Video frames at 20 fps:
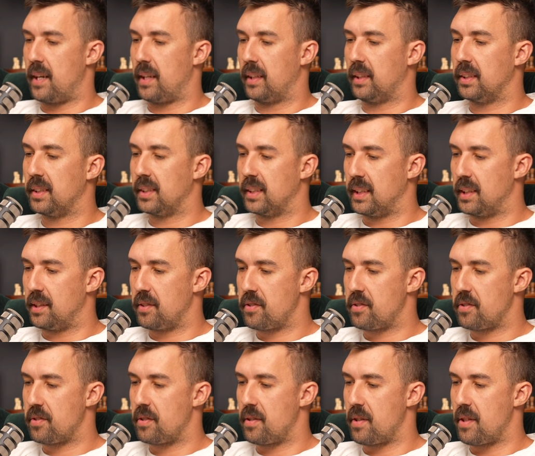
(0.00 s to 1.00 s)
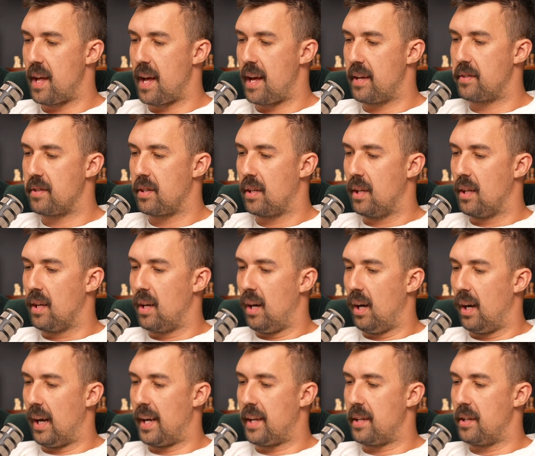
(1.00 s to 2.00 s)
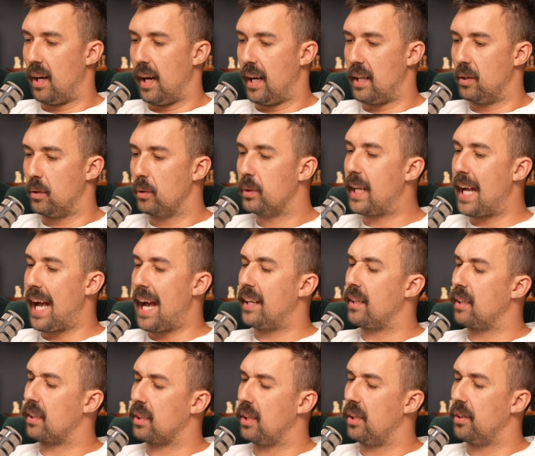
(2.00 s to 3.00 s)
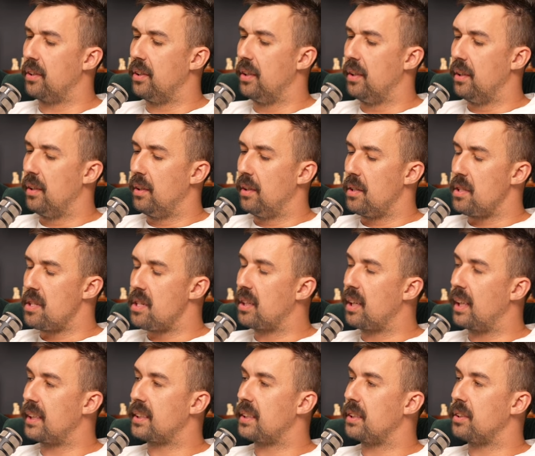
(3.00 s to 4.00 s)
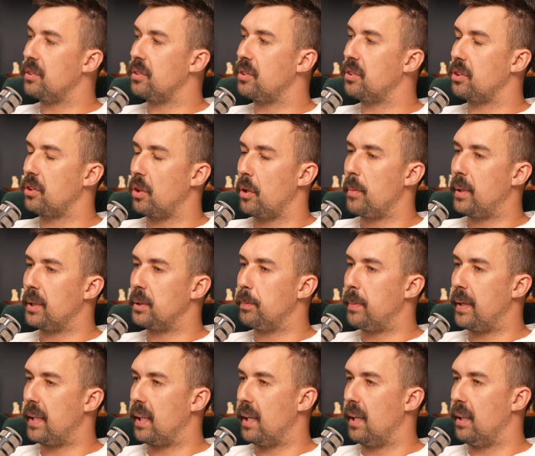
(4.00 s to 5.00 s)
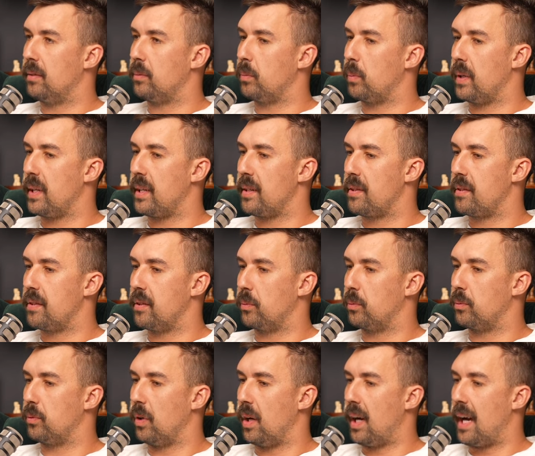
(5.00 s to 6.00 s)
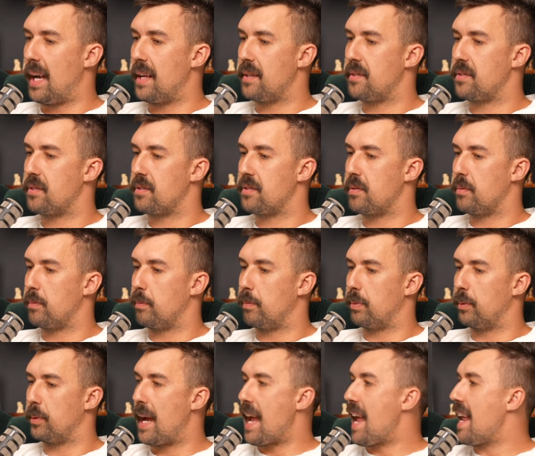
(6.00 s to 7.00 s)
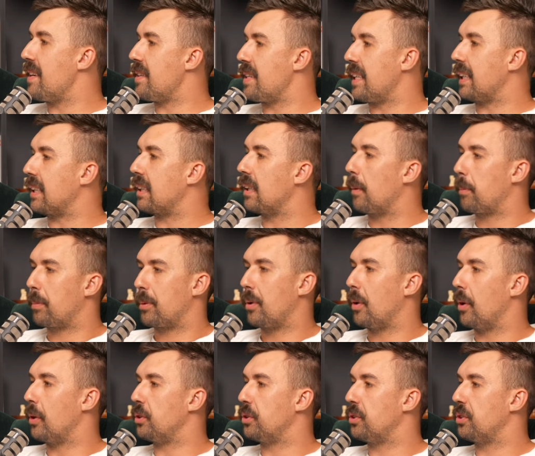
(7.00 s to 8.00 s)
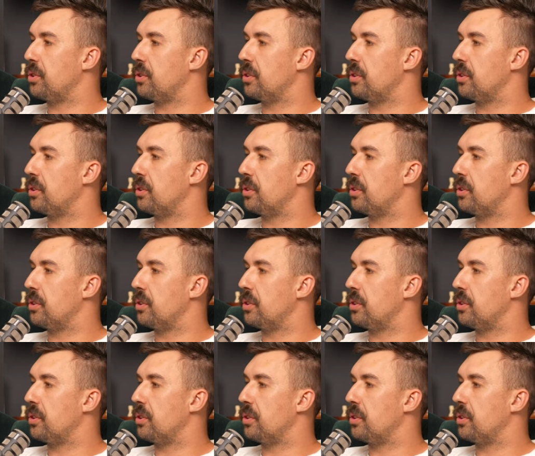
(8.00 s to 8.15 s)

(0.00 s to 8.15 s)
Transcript: mm. exist that. I, I look at and I go, you guys can do so much better with the right branding approach.